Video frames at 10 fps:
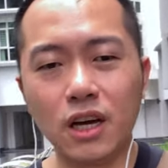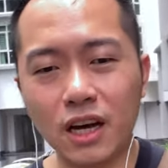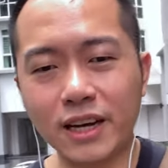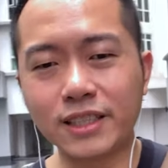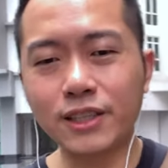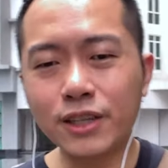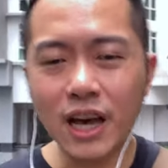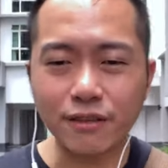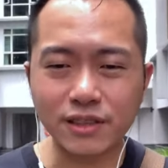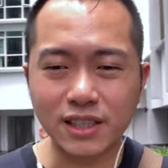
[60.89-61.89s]
I still
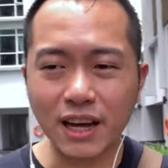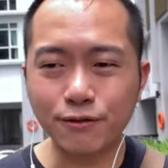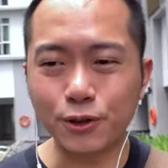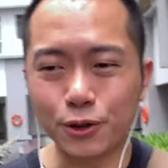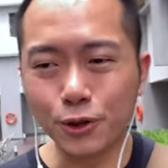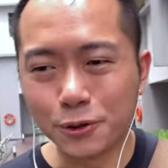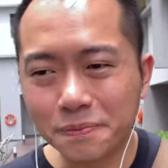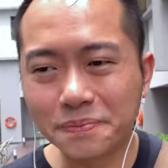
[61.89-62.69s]
have stuff to do.